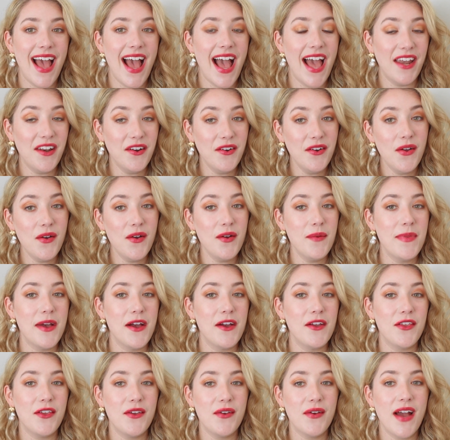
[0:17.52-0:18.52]
I don't know
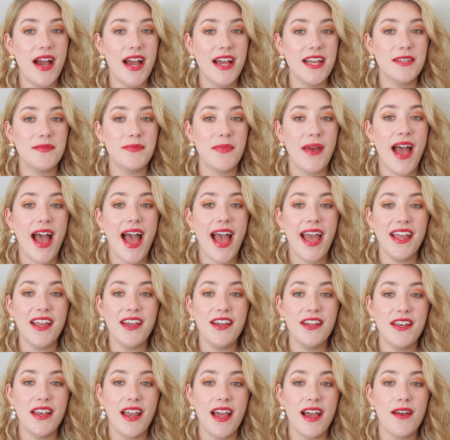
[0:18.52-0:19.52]
about you guys, but I
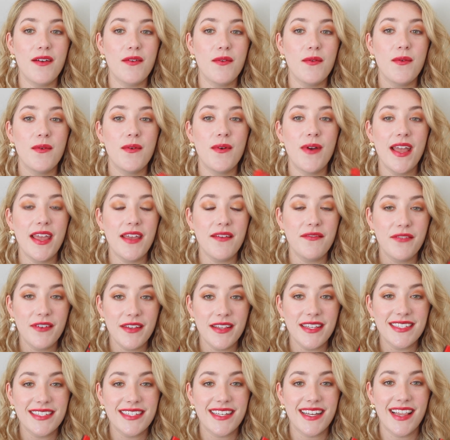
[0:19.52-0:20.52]
could not wait
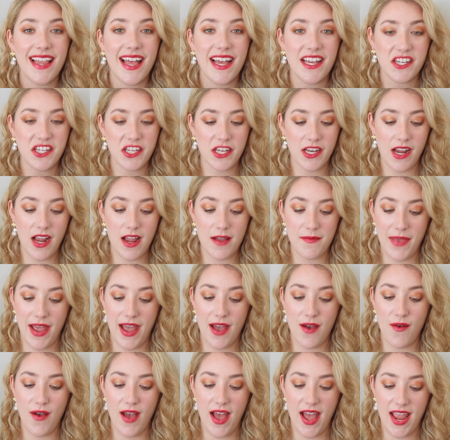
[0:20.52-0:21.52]
for this collection to come out.